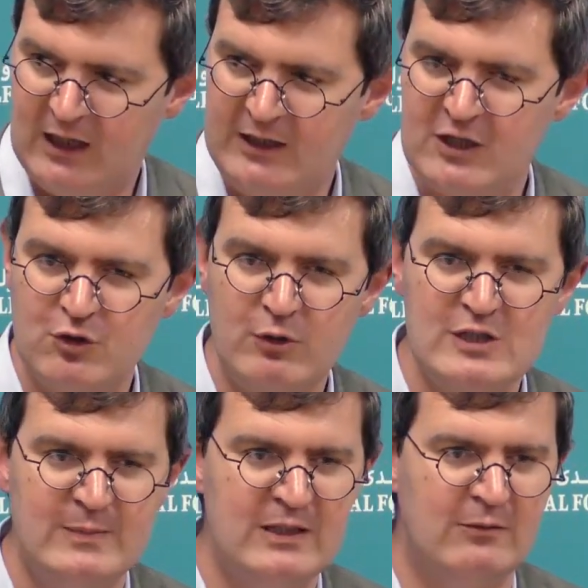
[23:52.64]
And there has
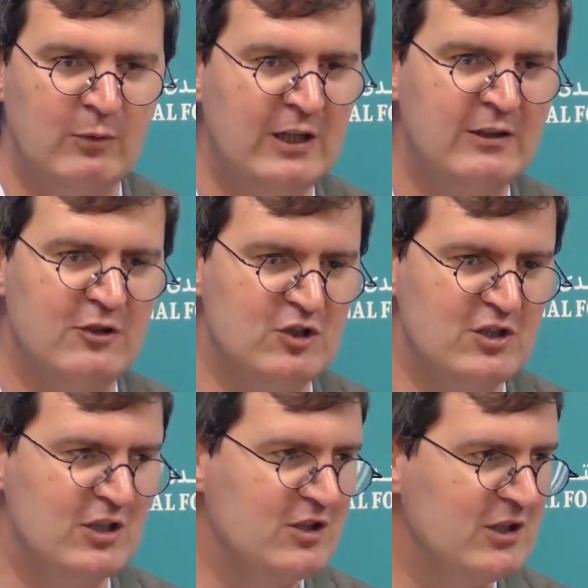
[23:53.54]
always been, within the
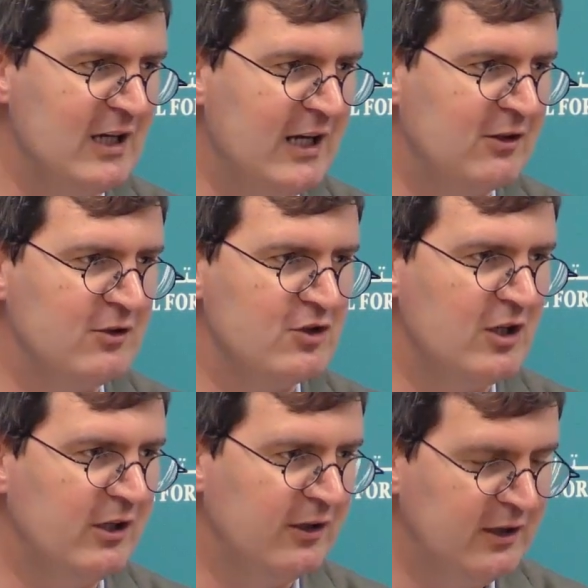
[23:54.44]
GCC, a
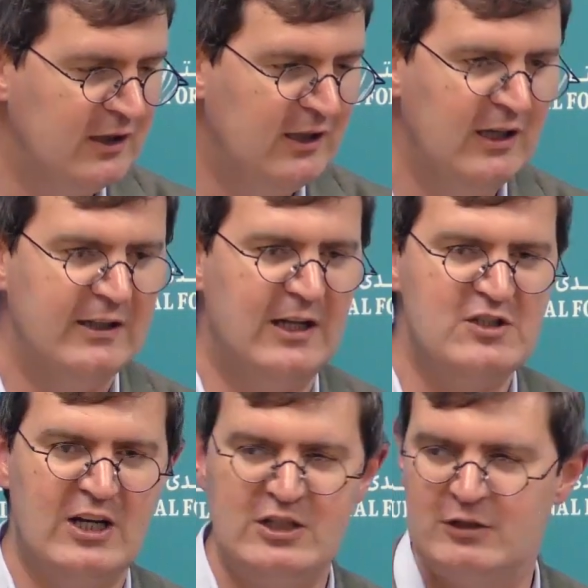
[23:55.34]
concern
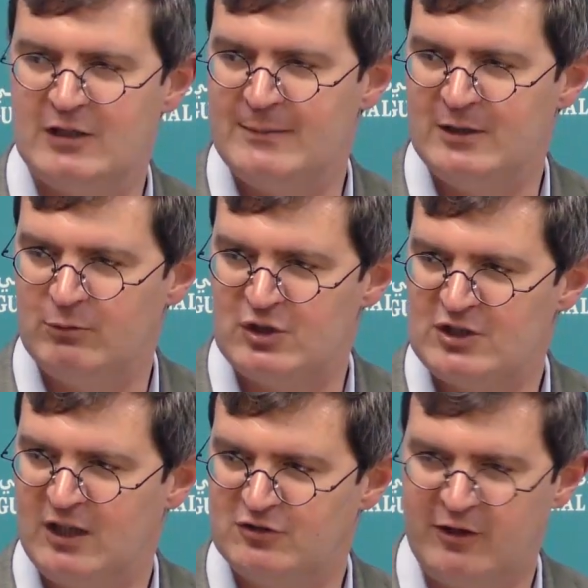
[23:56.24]
that Saudi Arabia would
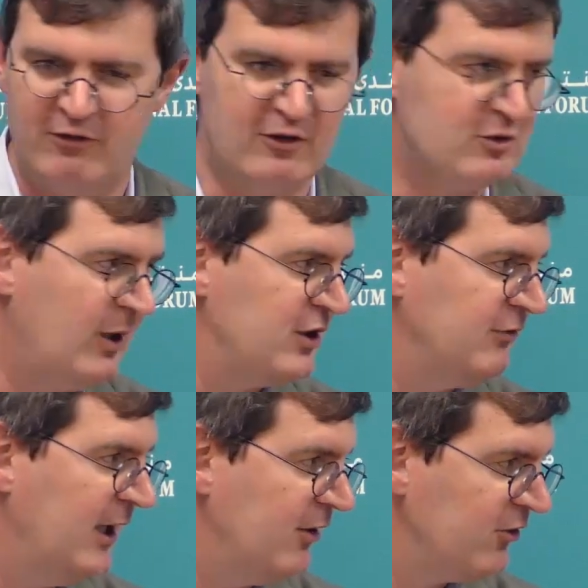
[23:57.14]
start to throw its weight
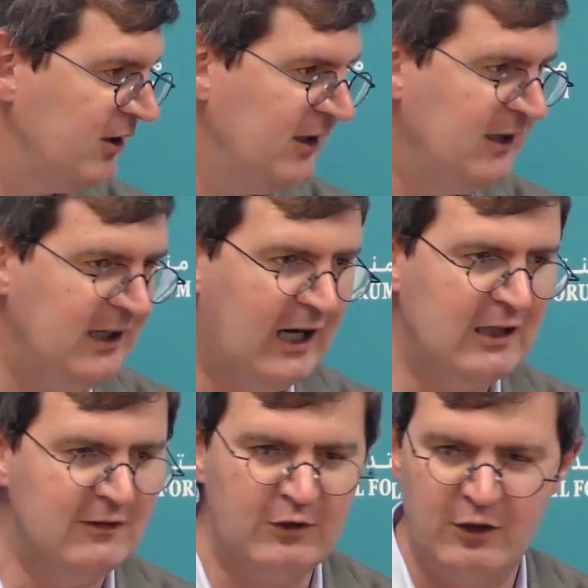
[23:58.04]
around.
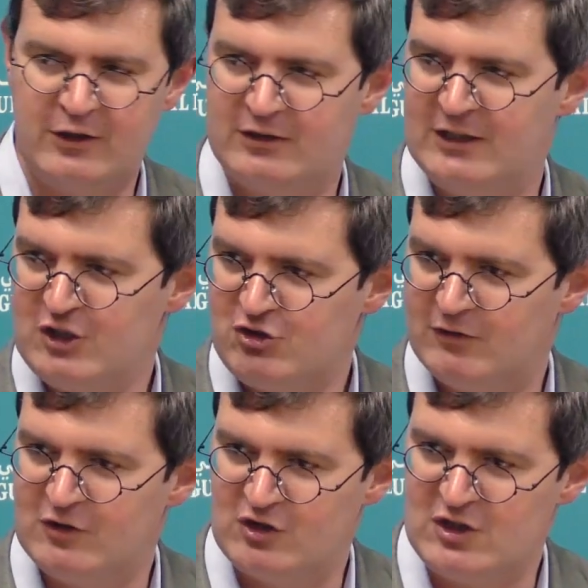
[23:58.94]
And if you look at the
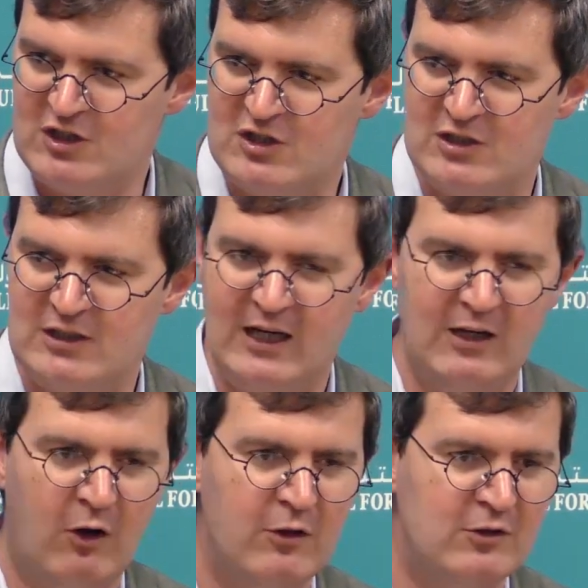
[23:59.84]
history of the GCC,
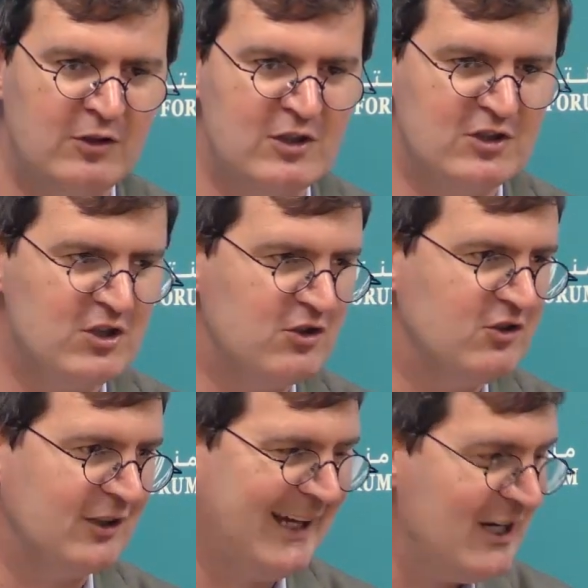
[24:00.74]
on
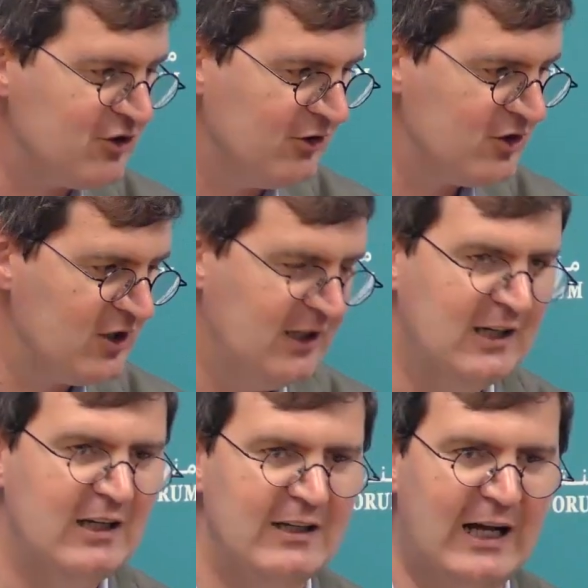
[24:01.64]
consistent occasions,
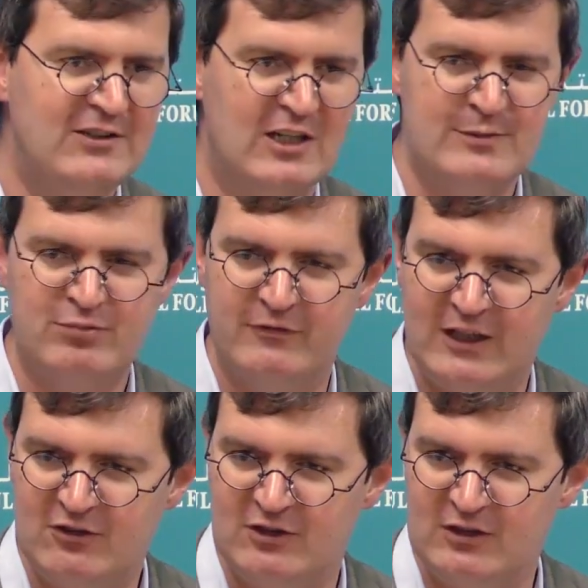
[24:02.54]
that has
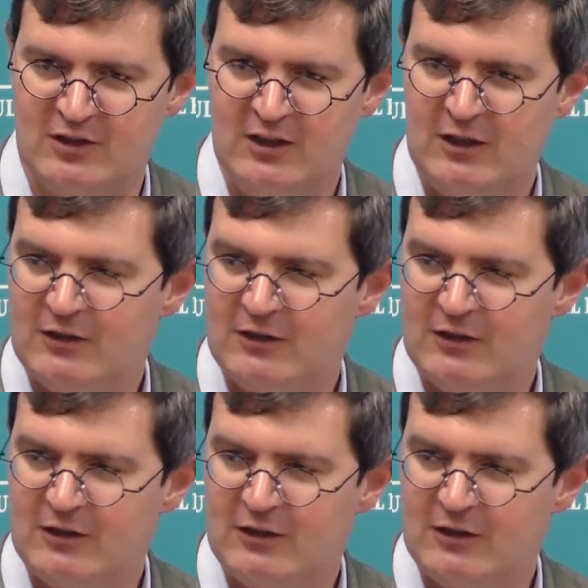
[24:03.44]
prevented